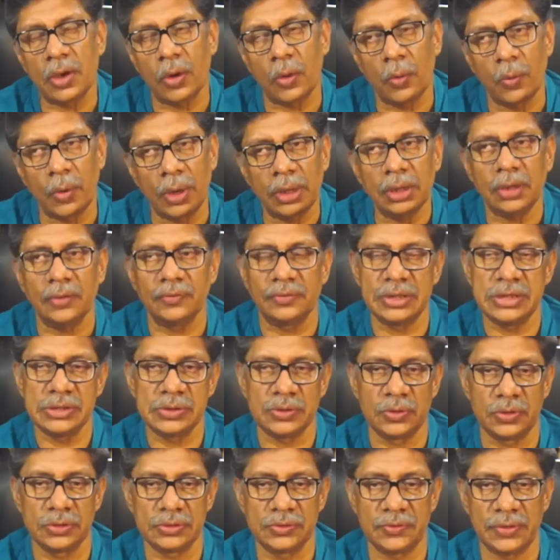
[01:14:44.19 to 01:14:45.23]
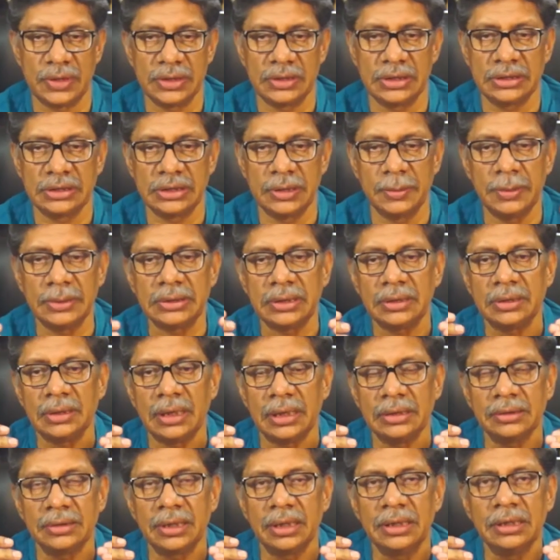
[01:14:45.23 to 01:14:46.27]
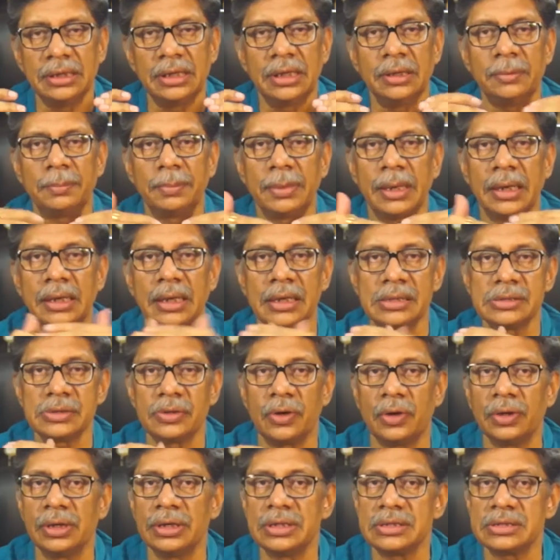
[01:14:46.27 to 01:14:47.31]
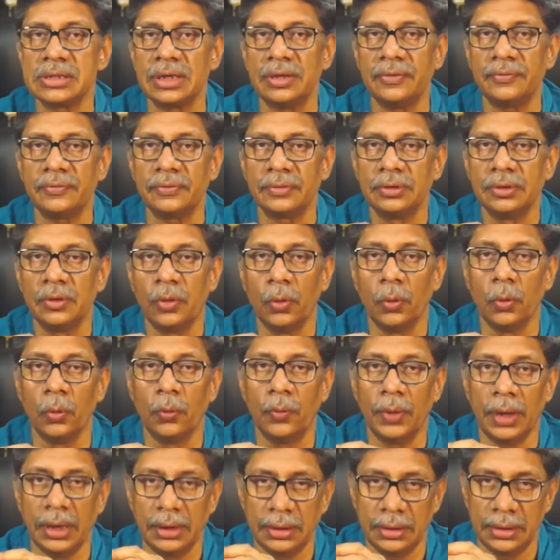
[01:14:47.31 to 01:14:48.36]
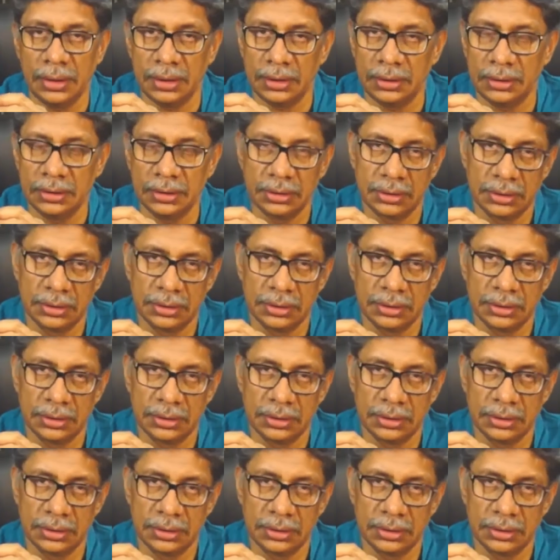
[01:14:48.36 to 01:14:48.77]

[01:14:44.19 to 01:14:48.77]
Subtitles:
one of the zones where the Tibetan and the Indian plate has gone itself welded.